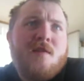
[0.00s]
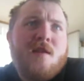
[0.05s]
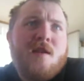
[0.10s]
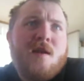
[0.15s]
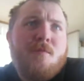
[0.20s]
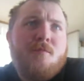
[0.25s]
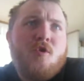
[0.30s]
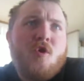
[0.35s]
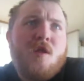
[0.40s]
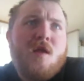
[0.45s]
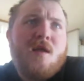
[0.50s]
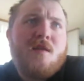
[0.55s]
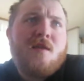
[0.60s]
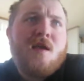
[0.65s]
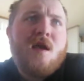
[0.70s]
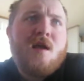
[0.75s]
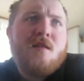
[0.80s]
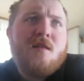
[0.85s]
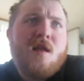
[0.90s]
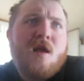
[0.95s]
said
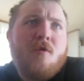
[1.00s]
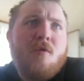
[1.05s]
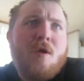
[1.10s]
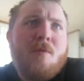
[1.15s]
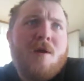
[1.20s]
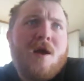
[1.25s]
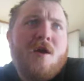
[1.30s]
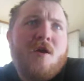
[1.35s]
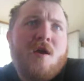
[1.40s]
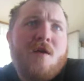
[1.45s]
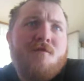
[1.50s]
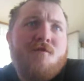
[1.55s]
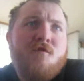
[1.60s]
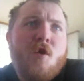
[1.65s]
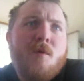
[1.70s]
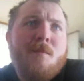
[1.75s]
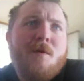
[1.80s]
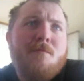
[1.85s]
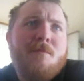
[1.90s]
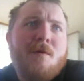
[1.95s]
Abdullah Al-Hawabari, a
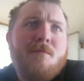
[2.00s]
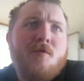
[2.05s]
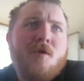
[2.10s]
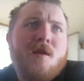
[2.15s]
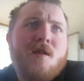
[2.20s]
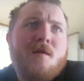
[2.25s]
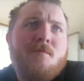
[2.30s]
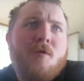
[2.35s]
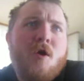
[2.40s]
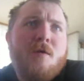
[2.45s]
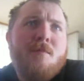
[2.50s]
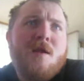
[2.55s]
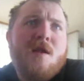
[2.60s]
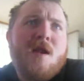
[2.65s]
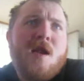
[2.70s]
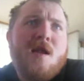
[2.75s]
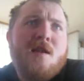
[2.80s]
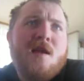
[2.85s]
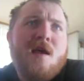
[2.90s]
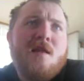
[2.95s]
former member of the
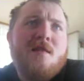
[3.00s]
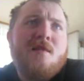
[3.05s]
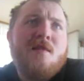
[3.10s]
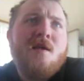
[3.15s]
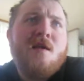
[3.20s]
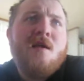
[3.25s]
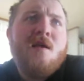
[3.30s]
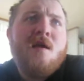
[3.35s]
parliament and head